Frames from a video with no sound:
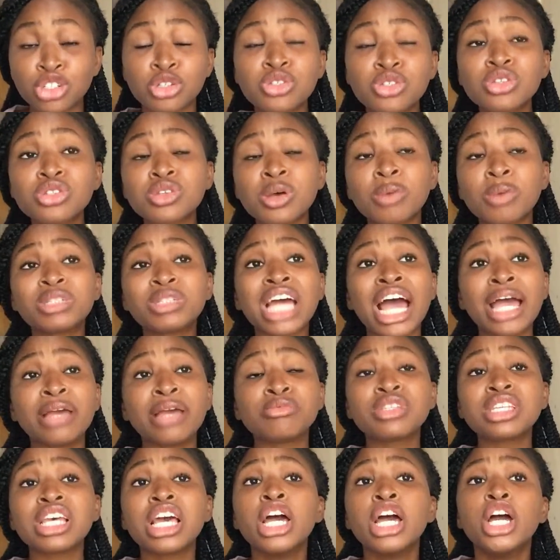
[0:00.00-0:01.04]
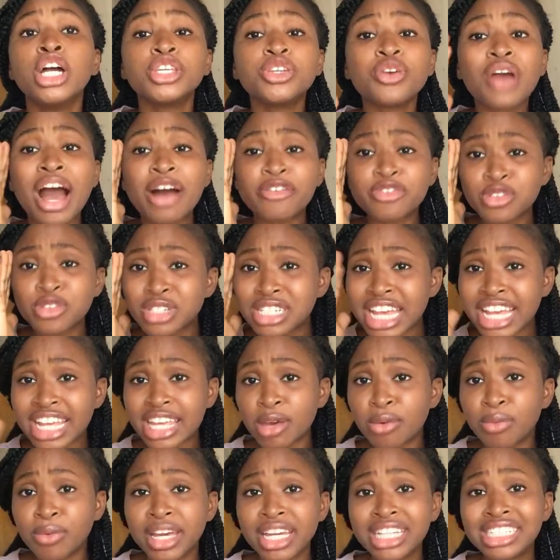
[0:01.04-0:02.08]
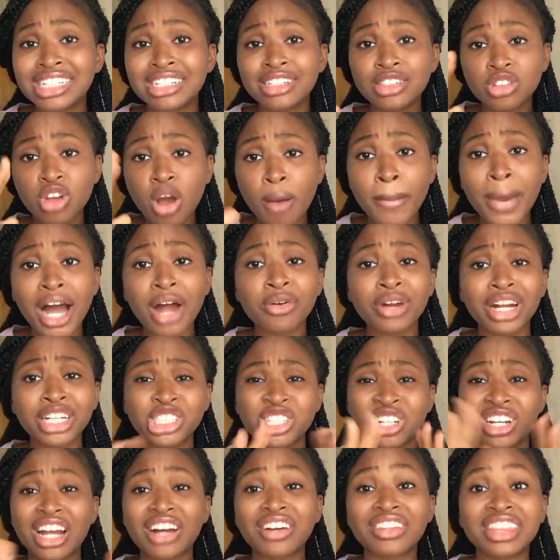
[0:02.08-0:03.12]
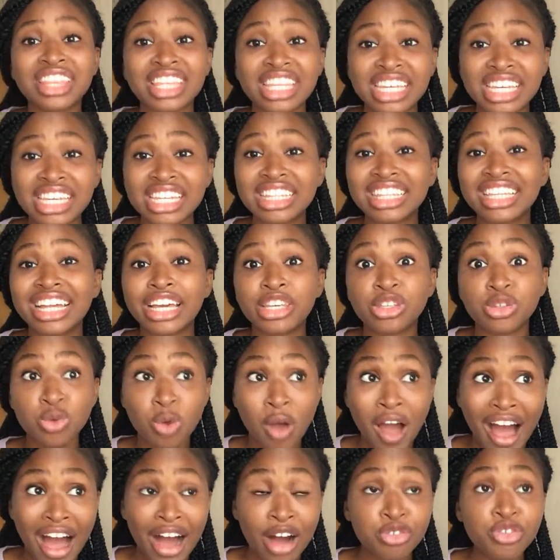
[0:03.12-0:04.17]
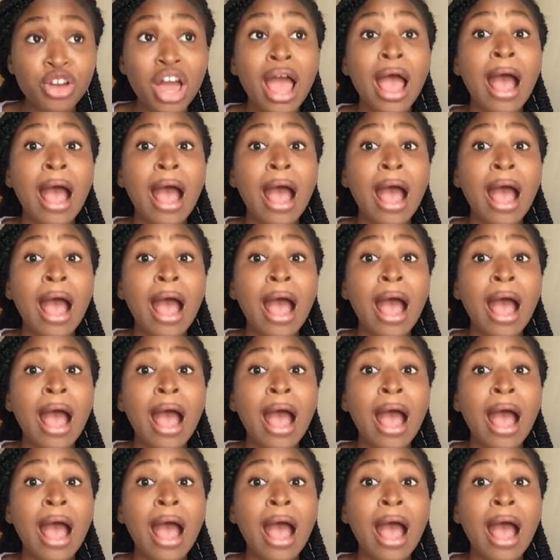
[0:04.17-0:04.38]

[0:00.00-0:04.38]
So sometimes you have to take away the normal rational thinking that you have